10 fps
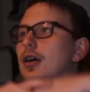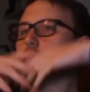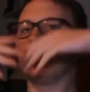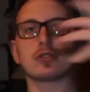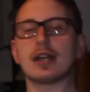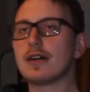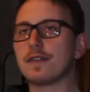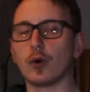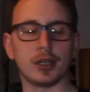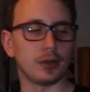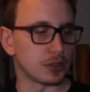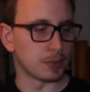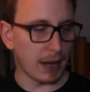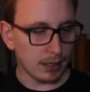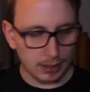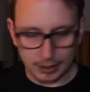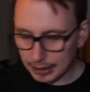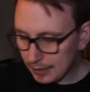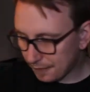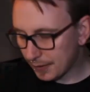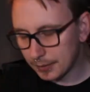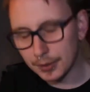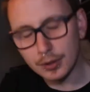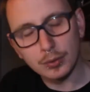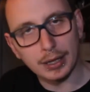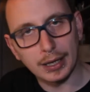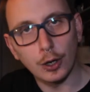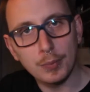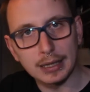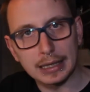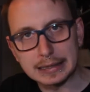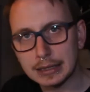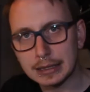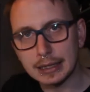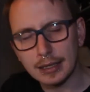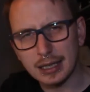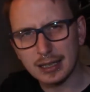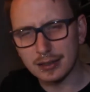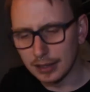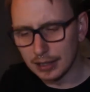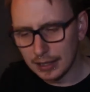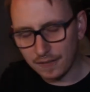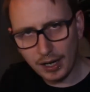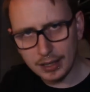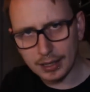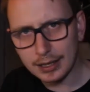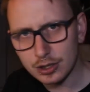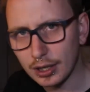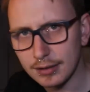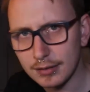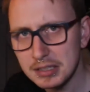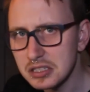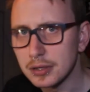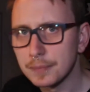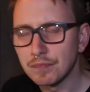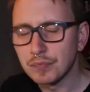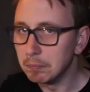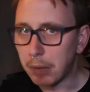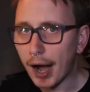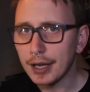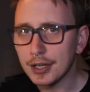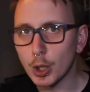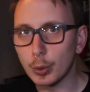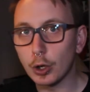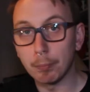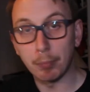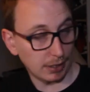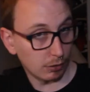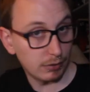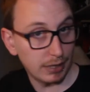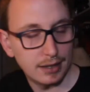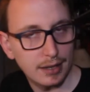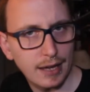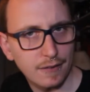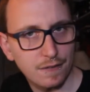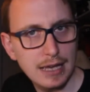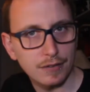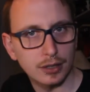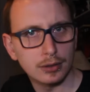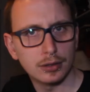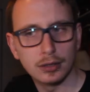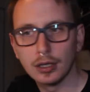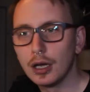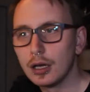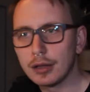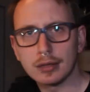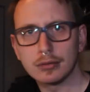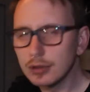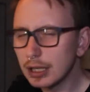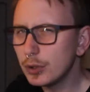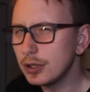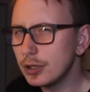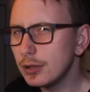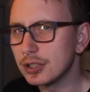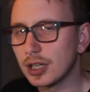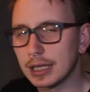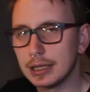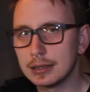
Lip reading: So therefore, you'd suspect that if, when they're opening their study, they can find that actually there is bias going on, but in their favour, that they wouldn't do the study.